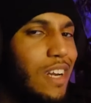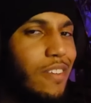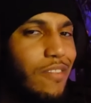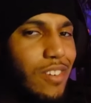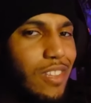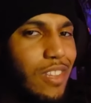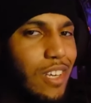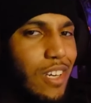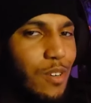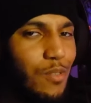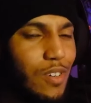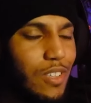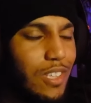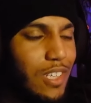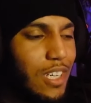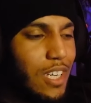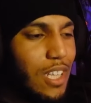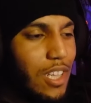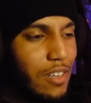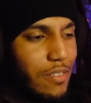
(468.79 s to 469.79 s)
Everything went
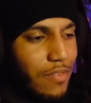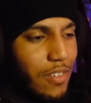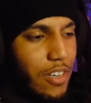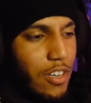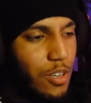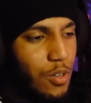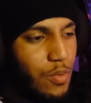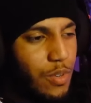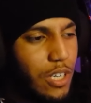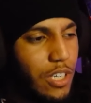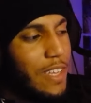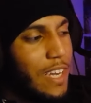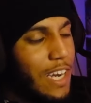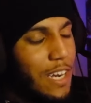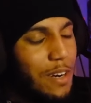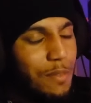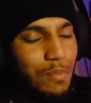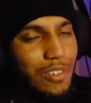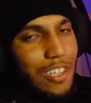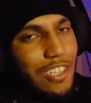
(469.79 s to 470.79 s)
together very well. I
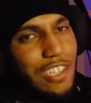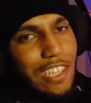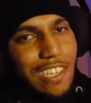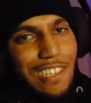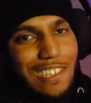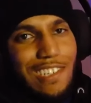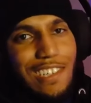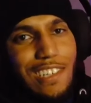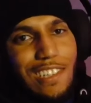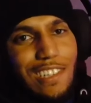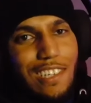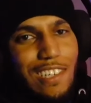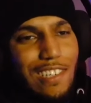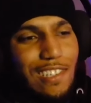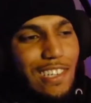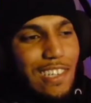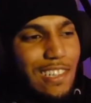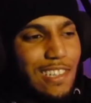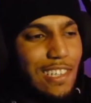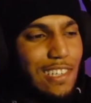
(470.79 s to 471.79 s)
appreciate seeing
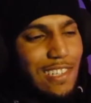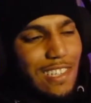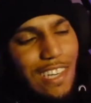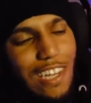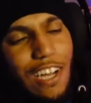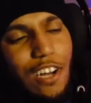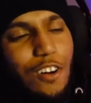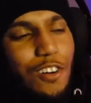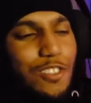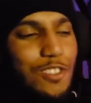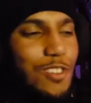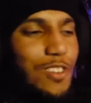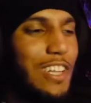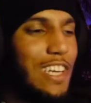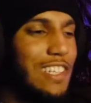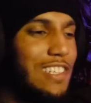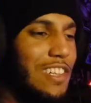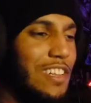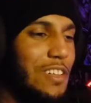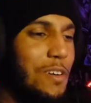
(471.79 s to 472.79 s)
things like this, and I also
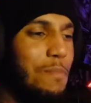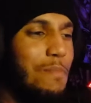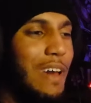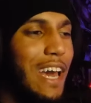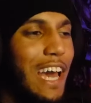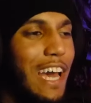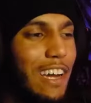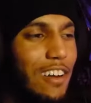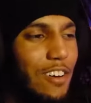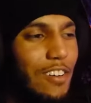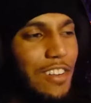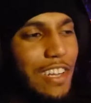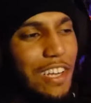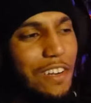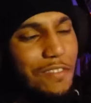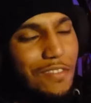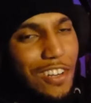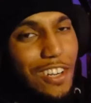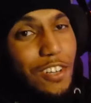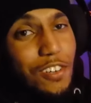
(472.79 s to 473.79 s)
like to look back on
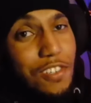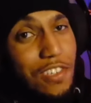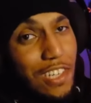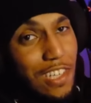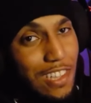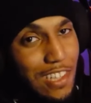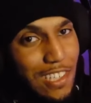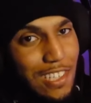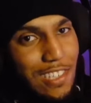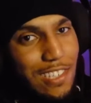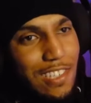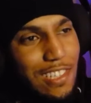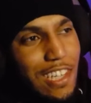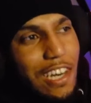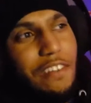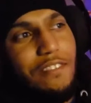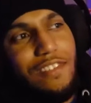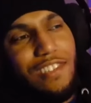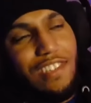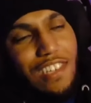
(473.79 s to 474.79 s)
like videos like this that
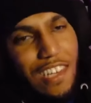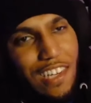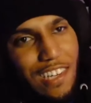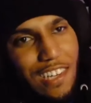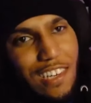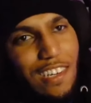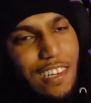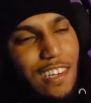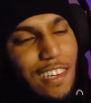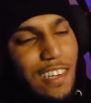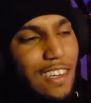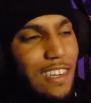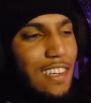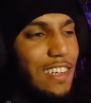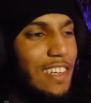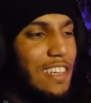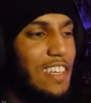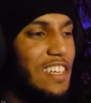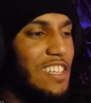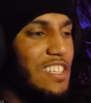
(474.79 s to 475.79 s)
I've seen.
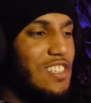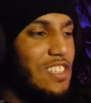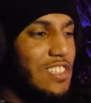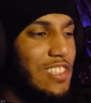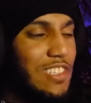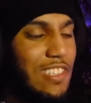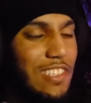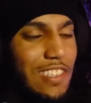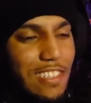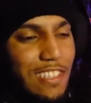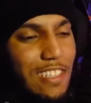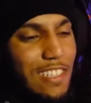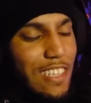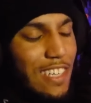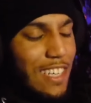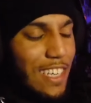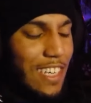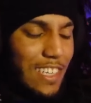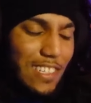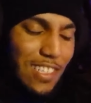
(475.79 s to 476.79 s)
And just,
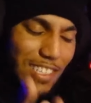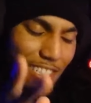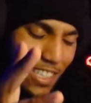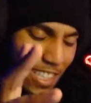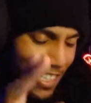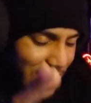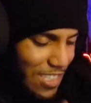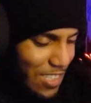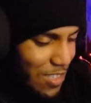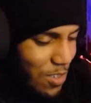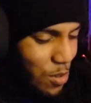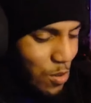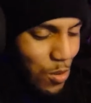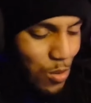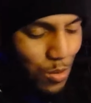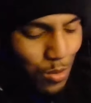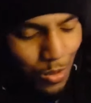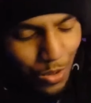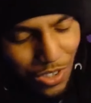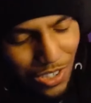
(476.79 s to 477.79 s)
it's so
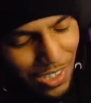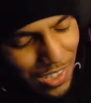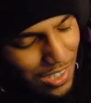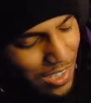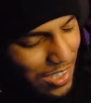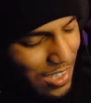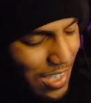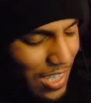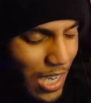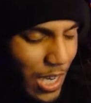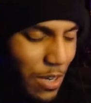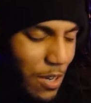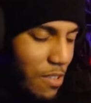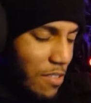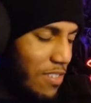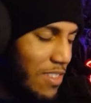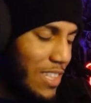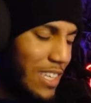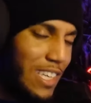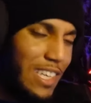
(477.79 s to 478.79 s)
cool just to see how
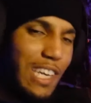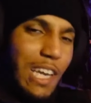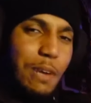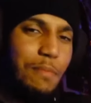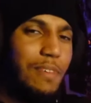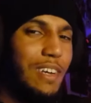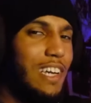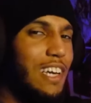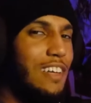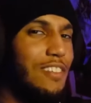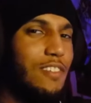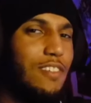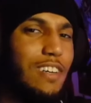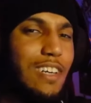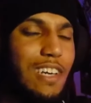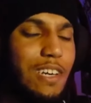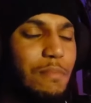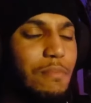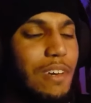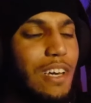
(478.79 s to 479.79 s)
everything came together
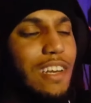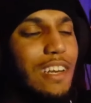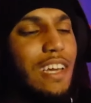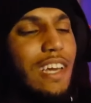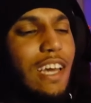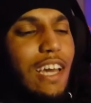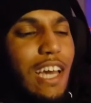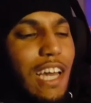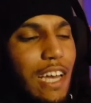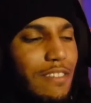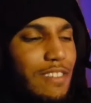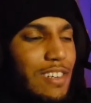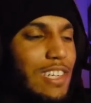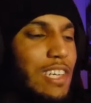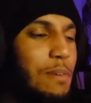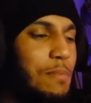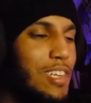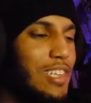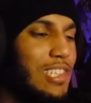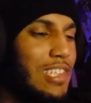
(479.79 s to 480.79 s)
again, man. Every
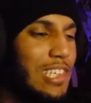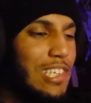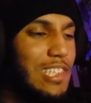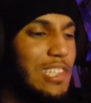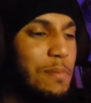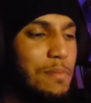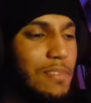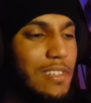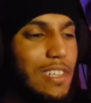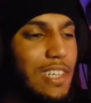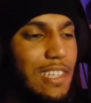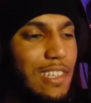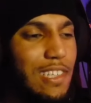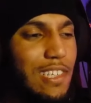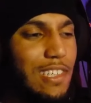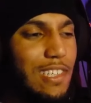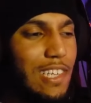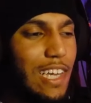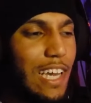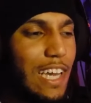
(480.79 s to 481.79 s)
time I see something like
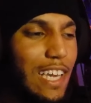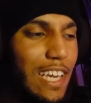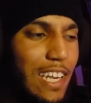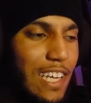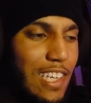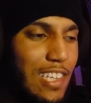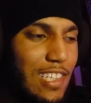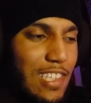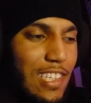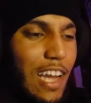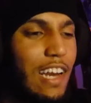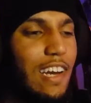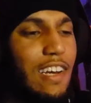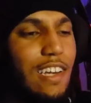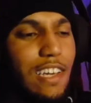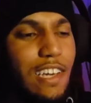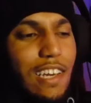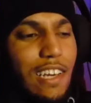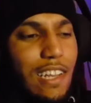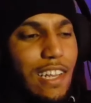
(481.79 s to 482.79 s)
this, I get excited
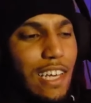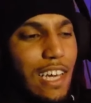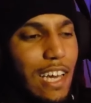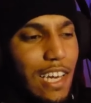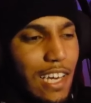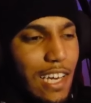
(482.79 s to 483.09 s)
again. Like,